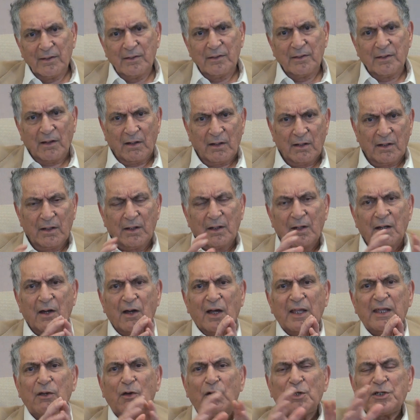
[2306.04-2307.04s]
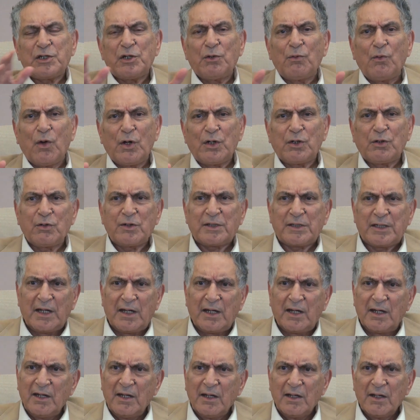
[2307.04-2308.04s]
yeah. I also want to
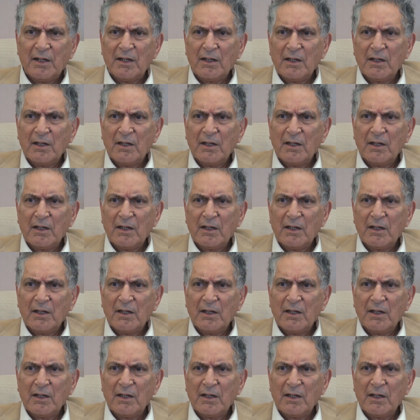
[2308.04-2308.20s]
say